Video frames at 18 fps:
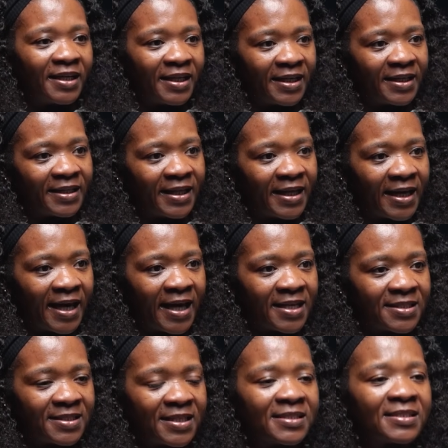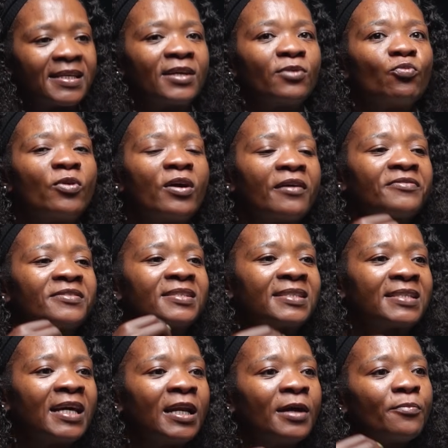in their essence. And we have
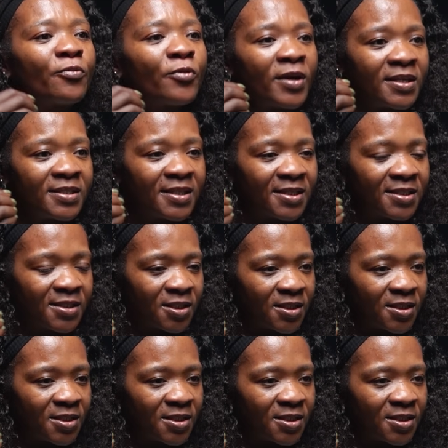celebrated